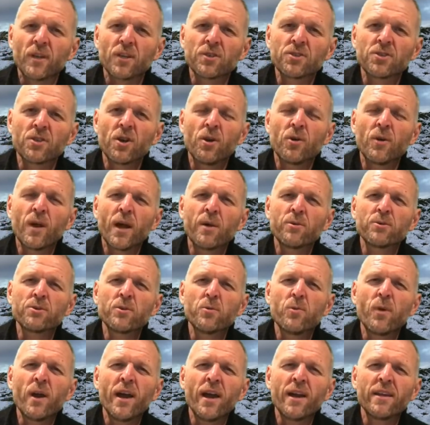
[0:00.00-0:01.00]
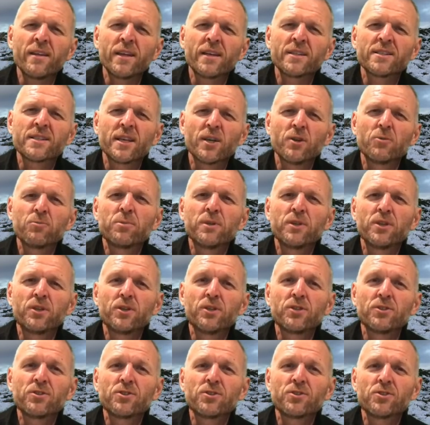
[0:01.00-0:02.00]
So I was aware that it would be
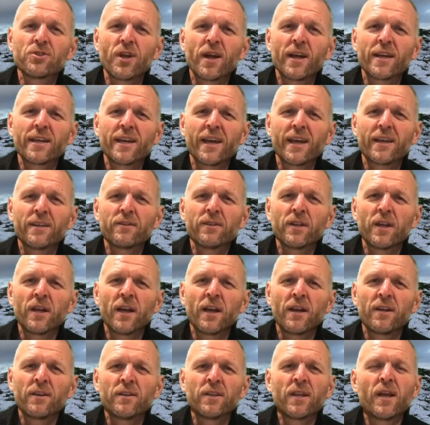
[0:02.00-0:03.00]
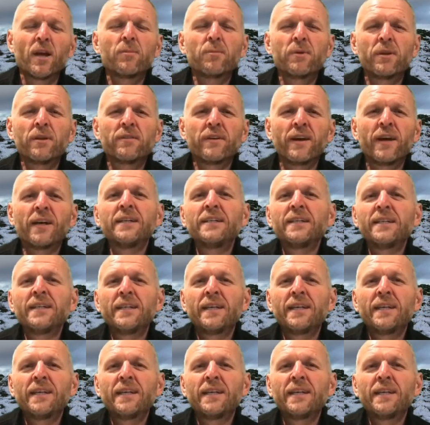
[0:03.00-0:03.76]
good to try and get a bit of a